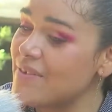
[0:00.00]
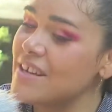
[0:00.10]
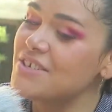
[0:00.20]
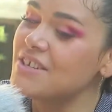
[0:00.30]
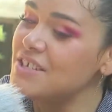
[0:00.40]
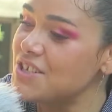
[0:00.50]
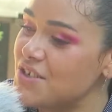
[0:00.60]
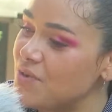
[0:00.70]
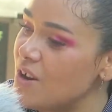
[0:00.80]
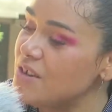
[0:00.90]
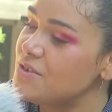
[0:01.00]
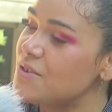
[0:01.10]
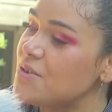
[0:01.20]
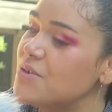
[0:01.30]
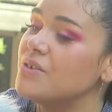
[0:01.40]
And then when I took it to
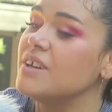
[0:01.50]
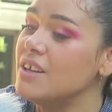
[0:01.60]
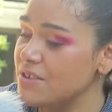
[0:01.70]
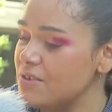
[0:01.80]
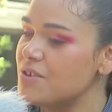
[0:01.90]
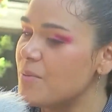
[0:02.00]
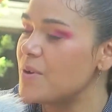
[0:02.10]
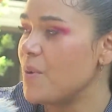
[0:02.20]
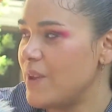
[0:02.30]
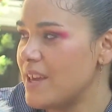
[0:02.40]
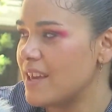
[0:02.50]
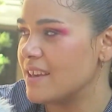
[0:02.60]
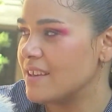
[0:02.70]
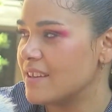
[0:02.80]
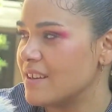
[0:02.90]
Toronto, it took about a
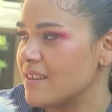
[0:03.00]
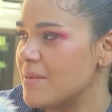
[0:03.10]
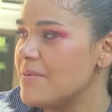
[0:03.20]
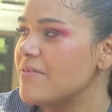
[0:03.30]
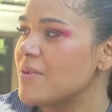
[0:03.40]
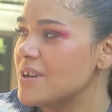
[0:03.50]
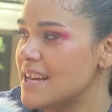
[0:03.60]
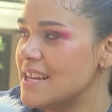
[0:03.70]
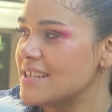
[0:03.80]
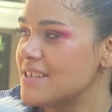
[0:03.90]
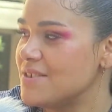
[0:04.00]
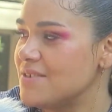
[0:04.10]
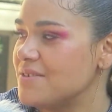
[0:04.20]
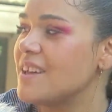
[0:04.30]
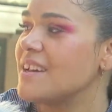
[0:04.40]
week, maybe 4 days to
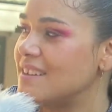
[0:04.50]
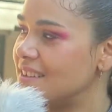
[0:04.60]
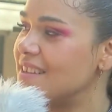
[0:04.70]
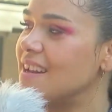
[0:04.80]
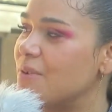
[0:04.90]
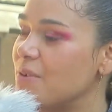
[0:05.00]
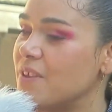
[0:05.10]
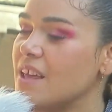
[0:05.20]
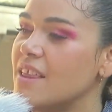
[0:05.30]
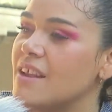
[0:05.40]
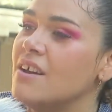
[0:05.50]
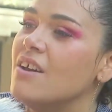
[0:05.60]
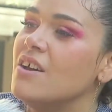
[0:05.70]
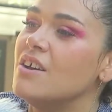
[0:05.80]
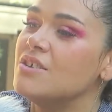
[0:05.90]
do that whole thing, and
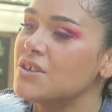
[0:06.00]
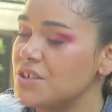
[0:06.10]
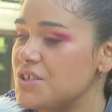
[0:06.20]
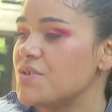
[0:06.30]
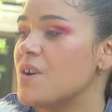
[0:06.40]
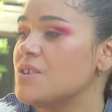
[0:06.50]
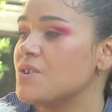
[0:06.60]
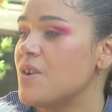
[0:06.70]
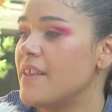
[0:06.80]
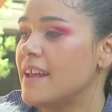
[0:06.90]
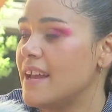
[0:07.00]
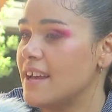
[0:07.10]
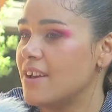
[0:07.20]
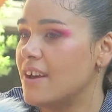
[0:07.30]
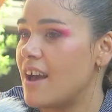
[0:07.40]
then took it to Toronto, and then
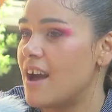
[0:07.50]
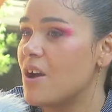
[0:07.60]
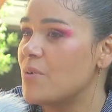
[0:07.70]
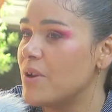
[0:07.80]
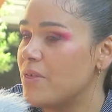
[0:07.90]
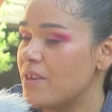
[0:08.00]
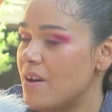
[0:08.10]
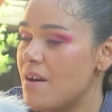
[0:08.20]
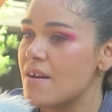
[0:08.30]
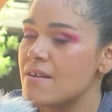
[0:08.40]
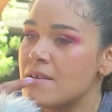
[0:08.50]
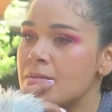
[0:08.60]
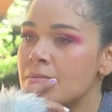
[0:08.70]
I hung out with the